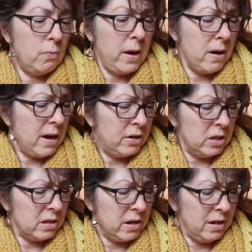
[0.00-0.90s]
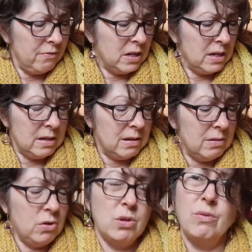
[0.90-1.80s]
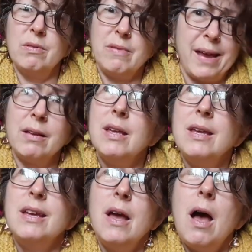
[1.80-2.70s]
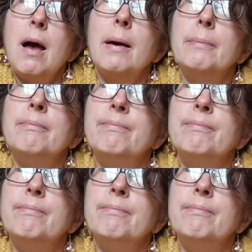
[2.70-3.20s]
where I just kind of did, you know, like, I